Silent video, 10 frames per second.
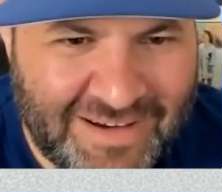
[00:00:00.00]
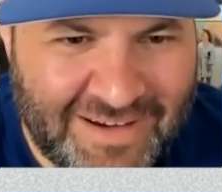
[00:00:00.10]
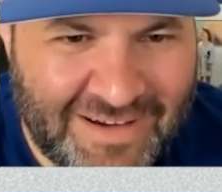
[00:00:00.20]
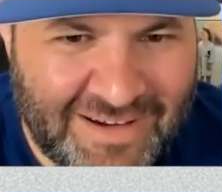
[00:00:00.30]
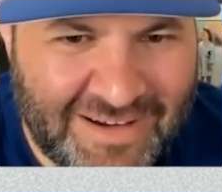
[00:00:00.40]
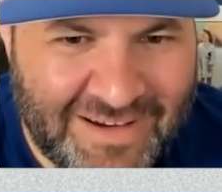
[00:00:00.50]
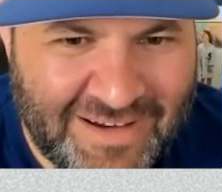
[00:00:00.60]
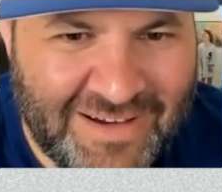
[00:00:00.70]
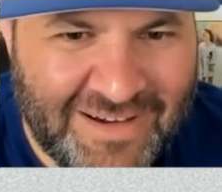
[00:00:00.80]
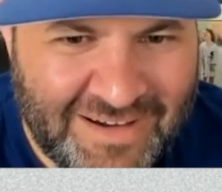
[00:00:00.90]

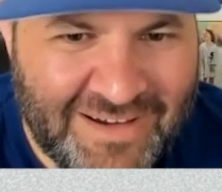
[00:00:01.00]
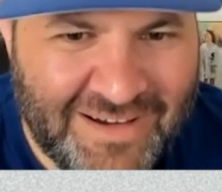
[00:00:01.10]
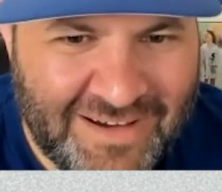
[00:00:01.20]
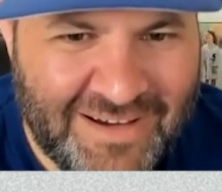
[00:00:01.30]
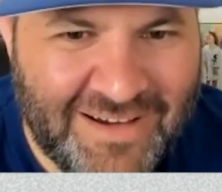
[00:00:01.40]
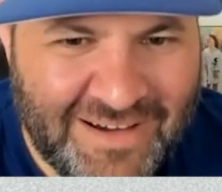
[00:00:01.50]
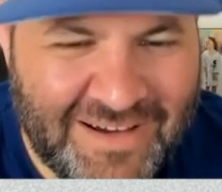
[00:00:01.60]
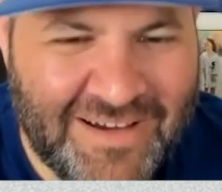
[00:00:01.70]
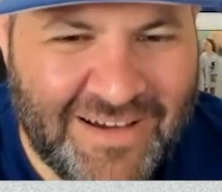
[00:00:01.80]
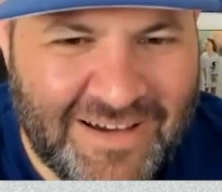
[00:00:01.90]

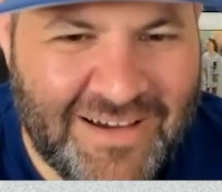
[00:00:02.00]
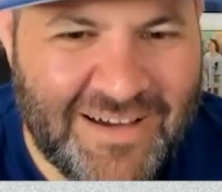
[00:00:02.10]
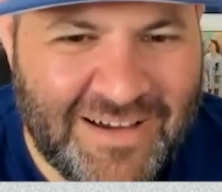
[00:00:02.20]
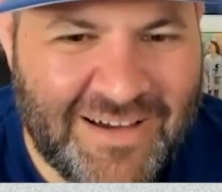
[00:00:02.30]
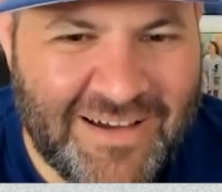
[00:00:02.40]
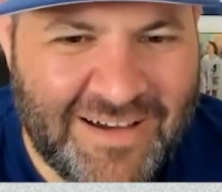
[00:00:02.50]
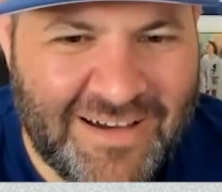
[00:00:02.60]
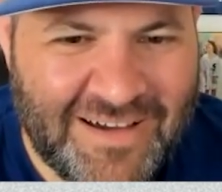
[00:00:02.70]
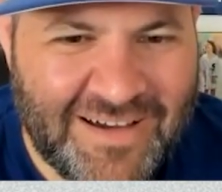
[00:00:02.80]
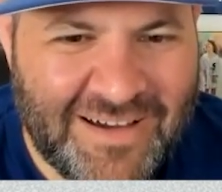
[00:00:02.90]

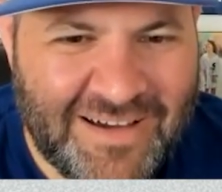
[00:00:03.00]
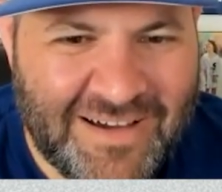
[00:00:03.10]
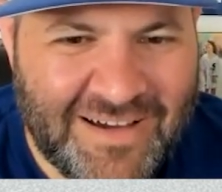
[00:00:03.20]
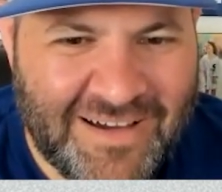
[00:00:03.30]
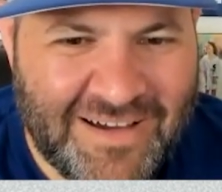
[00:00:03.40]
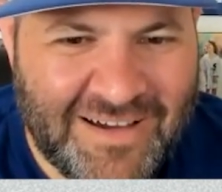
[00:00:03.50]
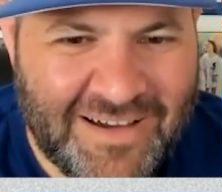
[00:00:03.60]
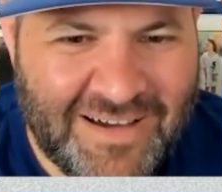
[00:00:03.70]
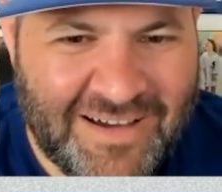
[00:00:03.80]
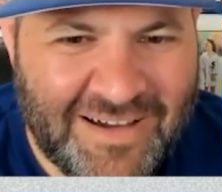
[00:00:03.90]

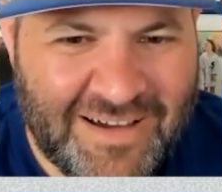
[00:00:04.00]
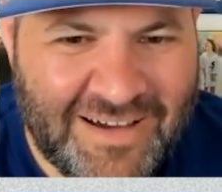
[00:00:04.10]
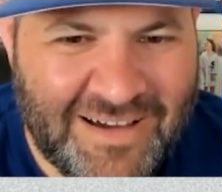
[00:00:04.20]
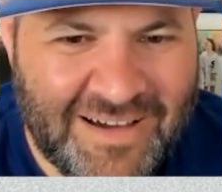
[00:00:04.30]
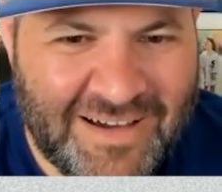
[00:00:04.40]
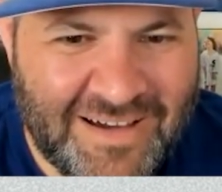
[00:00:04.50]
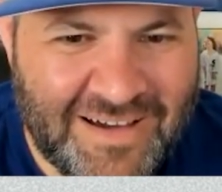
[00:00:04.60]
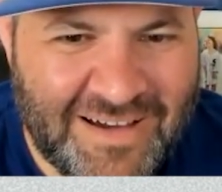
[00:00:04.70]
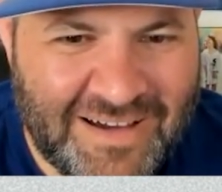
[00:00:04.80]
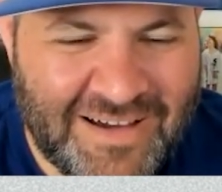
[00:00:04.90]

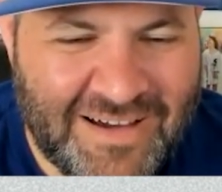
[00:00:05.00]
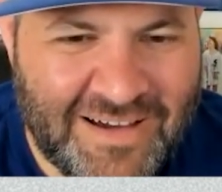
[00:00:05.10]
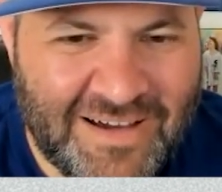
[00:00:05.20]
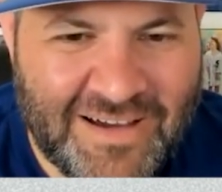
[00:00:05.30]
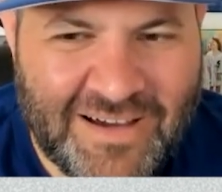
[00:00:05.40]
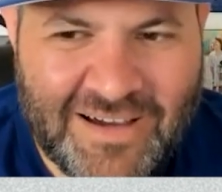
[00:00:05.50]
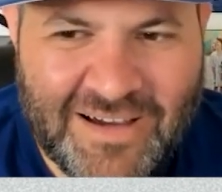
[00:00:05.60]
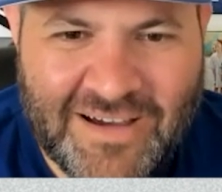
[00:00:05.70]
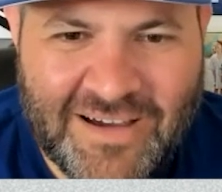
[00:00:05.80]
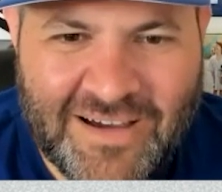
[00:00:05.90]

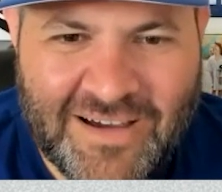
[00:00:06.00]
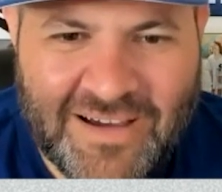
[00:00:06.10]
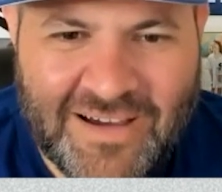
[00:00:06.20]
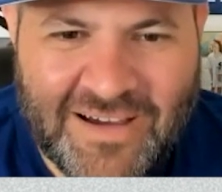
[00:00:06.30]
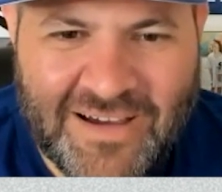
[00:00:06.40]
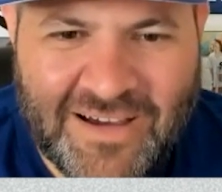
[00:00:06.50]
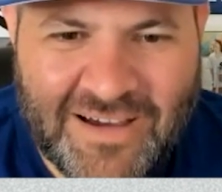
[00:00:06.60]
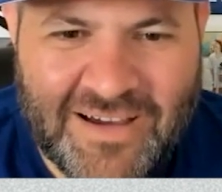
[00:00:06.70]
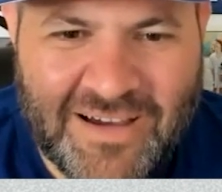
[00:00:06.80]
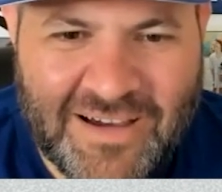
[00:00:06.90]

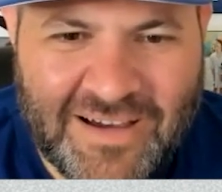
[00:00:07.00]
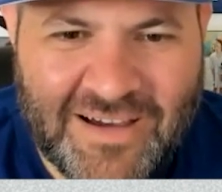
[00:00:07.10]
No words are spoken by the person on screen.